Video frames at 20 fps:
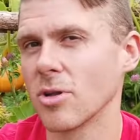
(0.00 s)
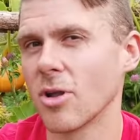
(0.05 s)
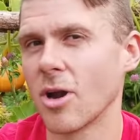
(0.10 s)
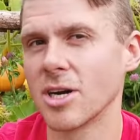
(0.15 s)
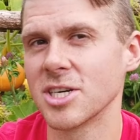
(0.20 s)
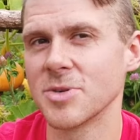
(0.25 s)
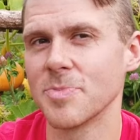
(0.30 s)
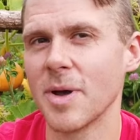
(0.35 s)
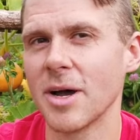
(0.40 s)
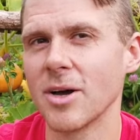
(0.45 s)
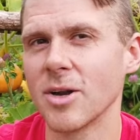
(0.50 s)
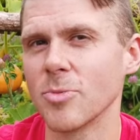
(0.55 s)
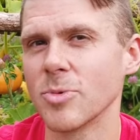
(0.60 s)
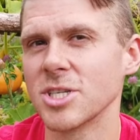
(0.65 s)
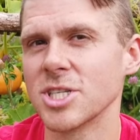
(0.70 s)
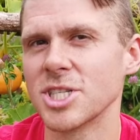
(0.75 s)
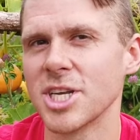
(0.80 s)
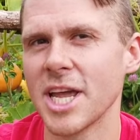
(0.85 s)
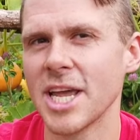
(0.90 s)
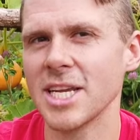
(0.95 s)
or large melon,
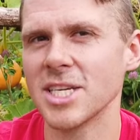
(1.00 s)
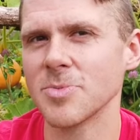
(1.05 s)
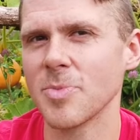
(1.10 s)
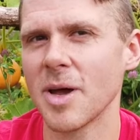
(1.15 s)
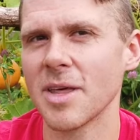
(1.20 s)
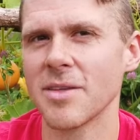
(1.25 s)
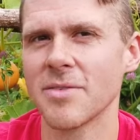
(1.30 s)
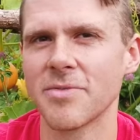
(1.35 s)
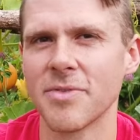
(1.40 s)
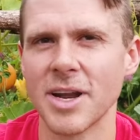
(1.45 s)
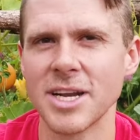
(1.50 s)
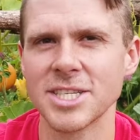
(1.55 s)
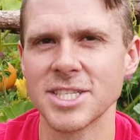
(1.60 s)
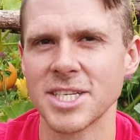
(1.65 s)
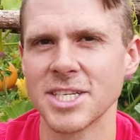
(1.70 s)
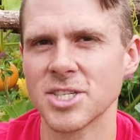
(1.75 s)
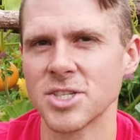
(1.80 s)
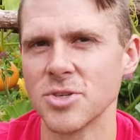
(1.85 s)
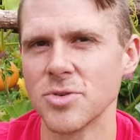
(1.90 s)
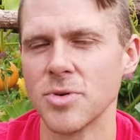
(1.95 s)
was changed by the French
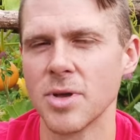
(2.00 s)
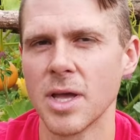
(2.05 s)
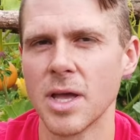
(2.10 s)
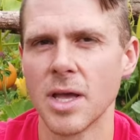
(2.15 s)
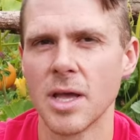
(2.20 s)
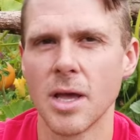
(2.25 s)
into